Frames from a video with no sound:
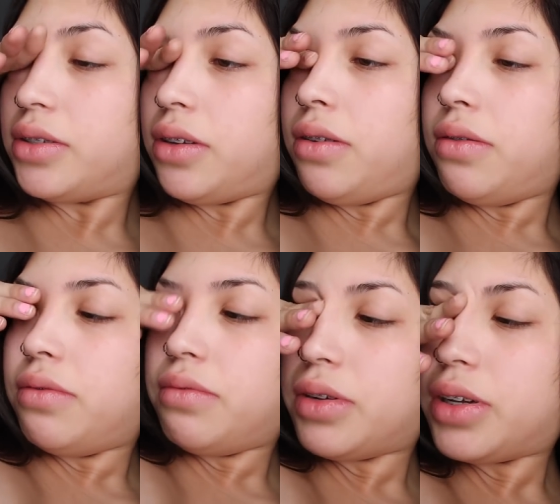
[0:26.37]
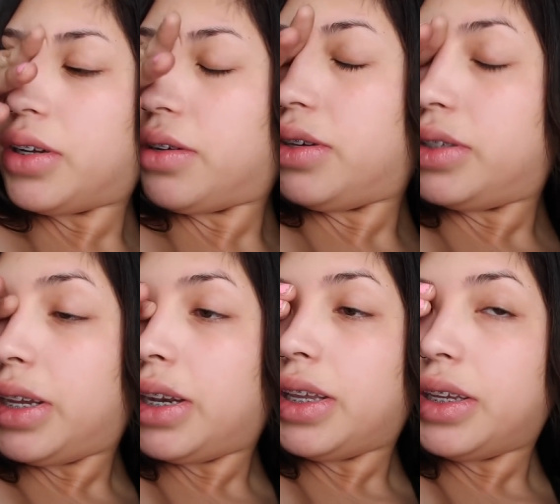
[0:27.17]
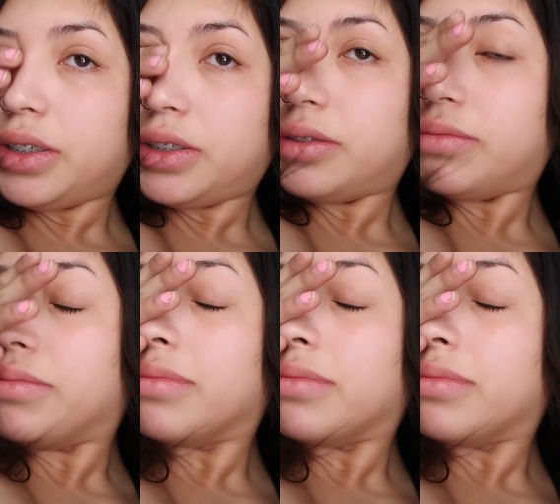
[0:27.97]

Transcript: so we're gonna go to Denny's.